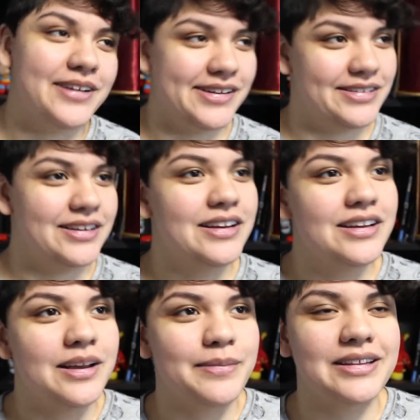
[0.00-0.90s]
And
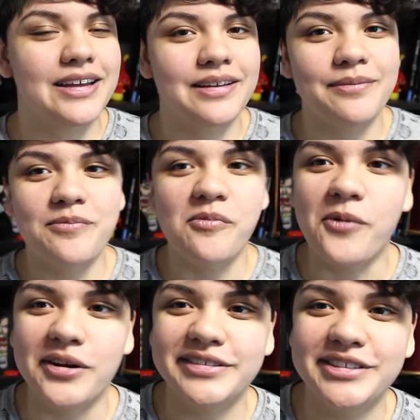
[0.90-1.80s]
I mean, like
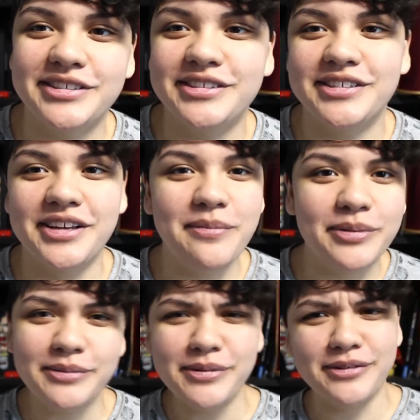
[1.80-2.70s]
once in a
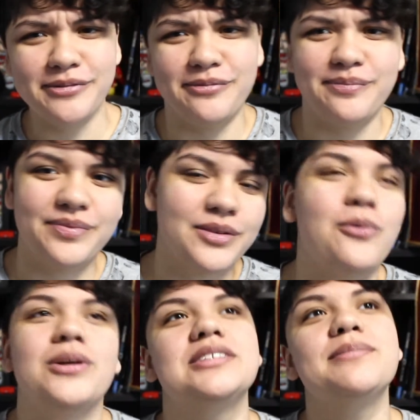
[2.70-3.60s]
blue moon,
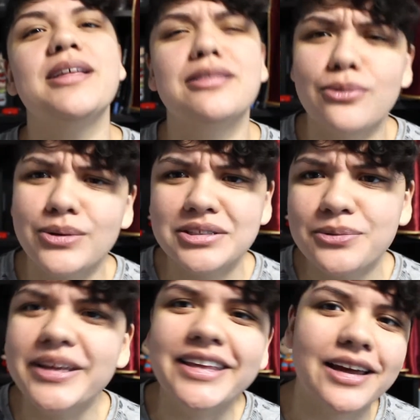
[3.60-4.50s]
once a month, once a
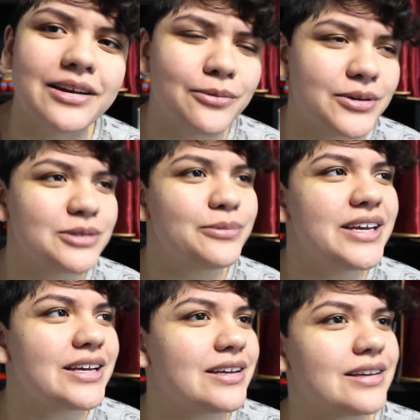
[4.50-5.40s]
weekend, once a
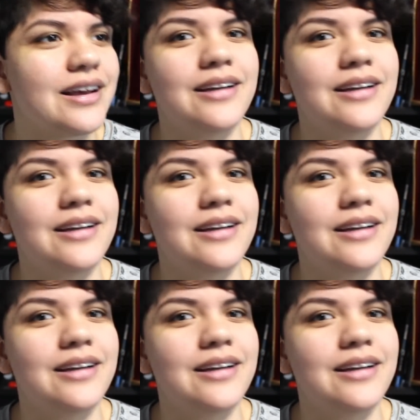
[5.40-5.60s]
week.